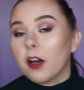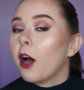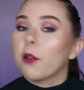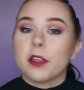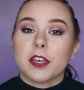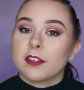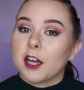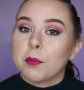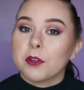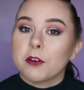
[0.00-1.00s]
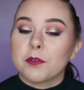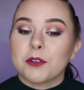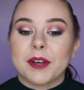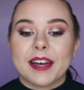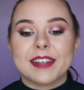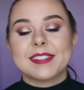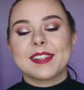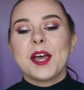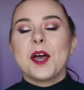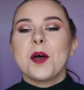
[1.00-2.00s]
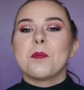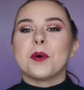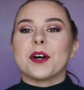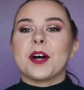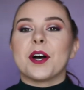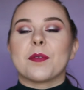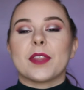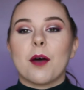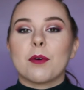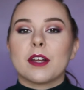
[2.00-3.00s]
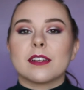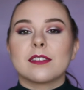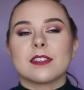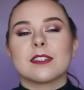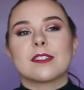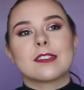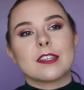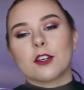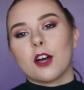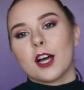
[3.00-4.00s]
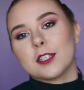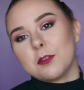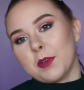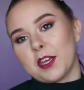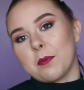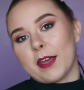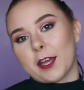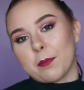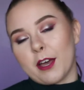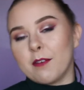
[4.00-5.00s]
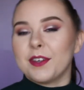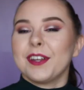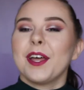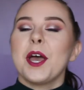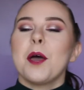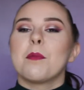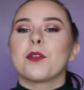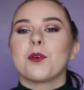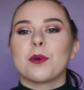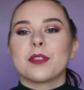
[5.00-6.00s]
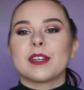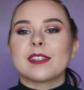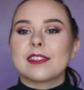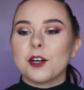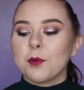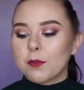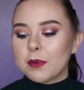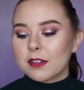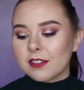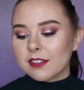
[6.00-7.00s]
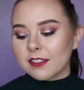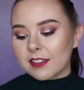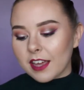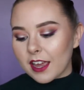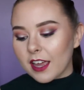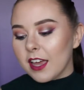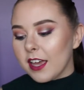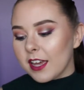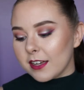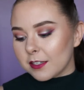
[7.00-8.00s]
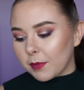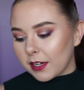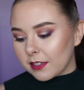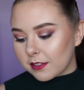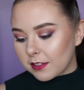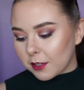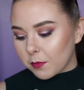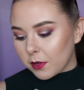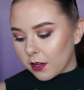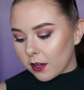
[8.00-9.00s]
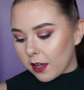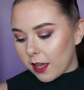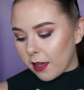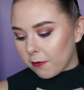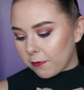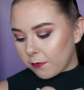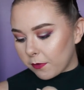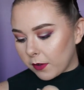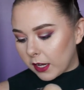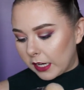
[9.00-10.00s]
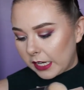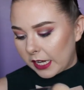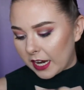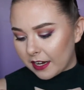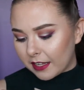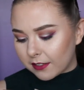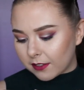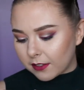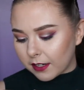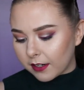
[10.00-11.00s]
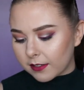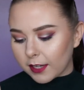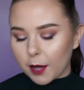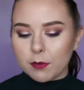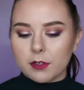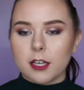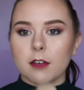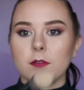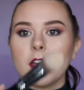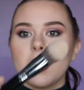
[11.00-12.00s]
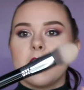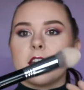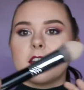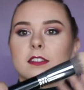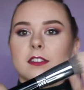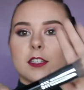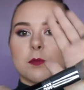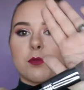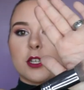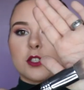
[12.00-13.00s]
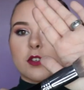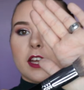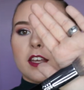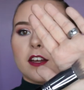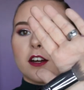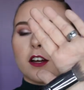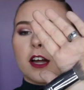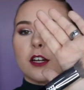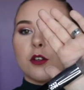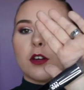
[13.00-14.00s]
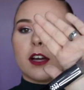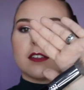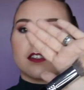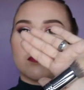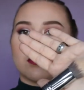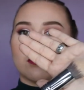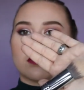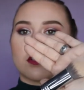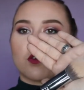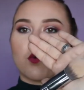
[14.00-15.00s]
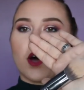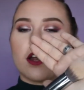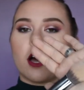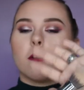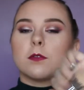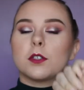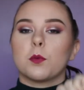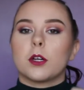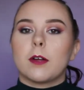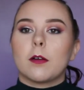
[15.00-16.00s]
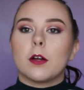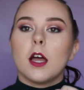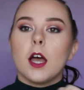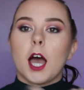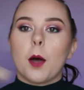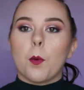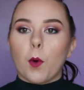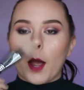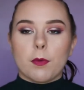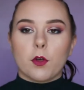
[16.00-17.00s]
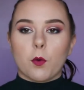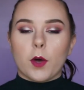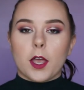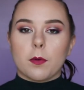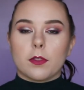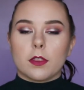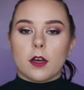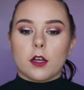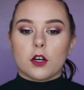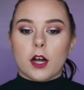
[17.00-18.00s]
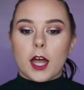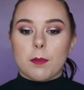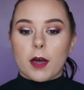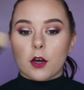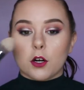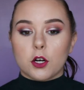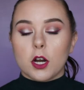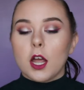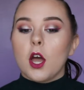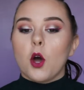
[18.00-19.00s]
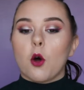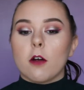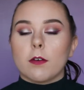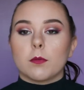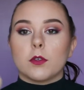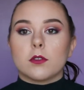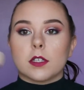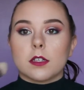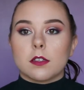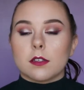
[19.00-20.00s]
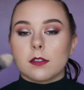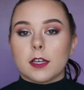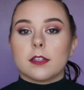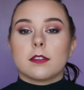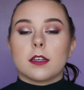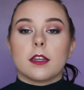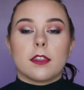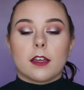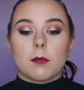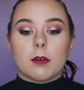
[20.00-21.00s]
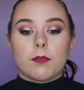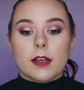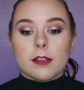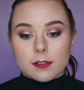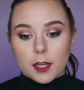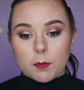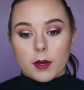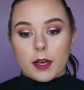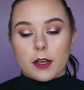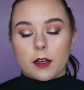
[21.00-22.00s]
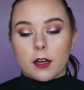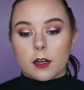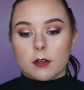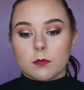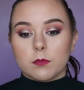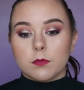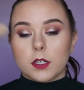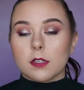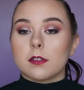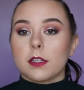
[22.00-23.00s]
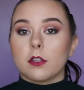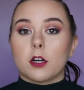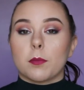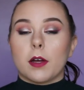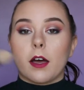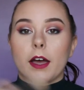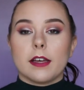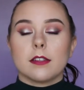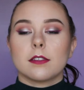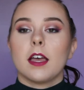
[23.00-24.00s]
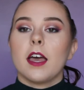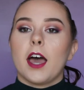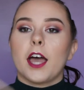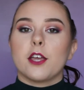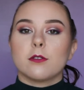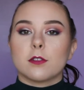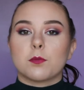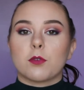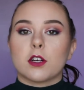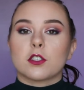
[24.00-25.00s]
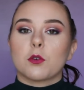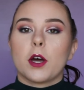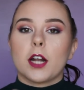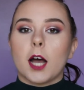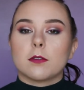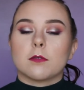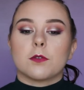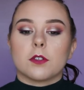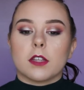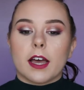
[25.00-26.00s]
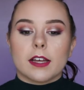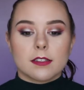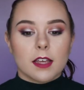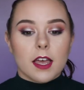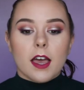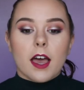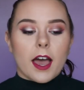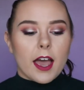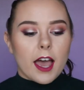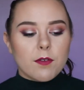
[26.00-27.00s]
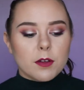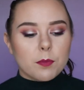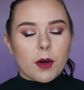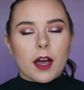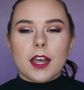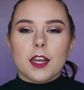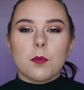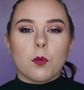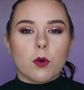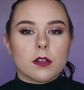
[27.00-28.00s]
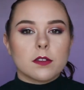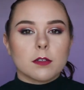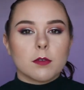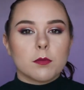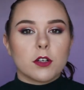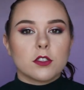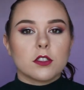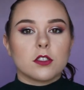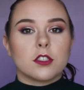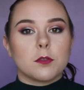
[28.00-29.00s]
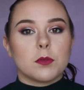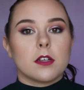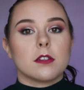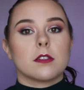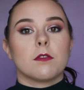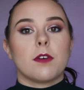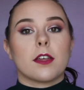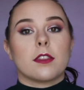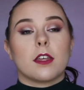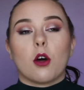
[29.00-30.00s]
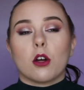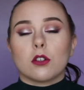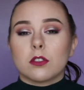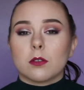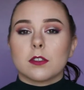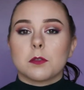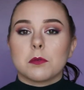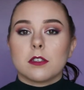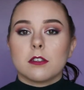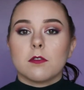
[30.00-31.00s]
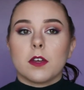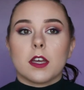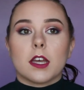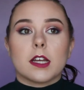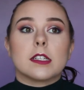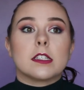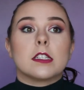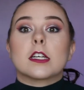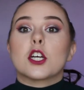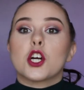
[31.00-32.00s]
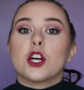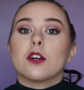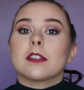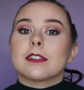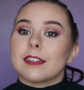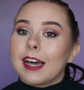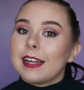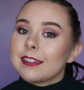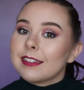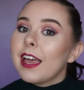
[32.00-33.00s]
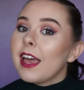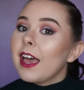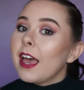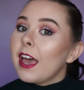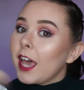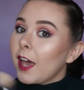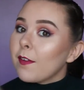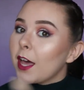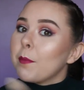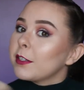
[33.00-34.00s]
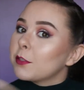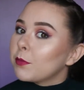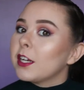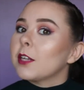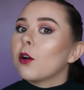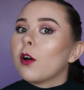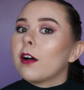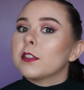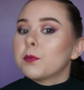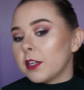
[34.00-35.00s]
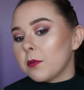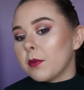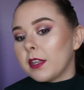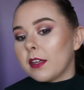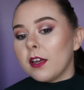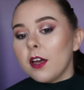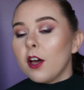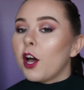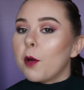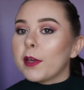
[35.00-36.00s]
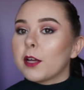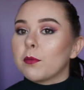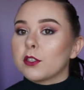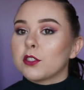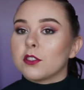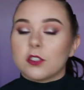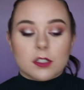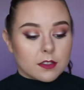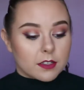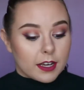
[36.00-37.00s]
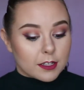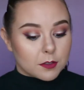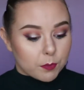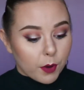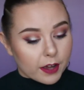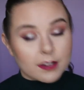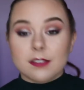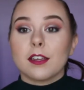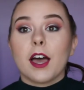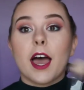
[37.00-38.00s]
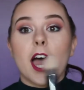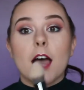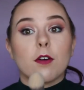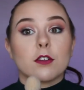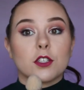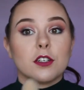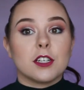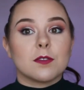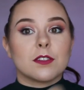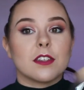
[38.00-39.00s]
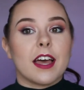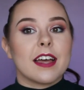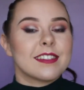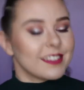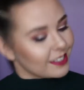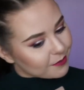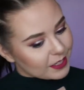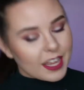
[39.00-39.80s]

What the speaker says: I'll link it down below for you guys. But that one has since gone to be in makeup heaven. But the one that is still with me to this day is my Sigma F86, I believe. It is this brush right here. I know you guys see me use it quite often whenever I'm wiping away with the under eye powder, or if I'm using it to set anything on my face like my concealer on my eyes. I use this brush quite often for that. I haven't bought any more Sigma brushes just because of the fact they are so expensive, and your girl does not have that much money to go out spending money on makeup brushes just yet. But I have alternatives to that.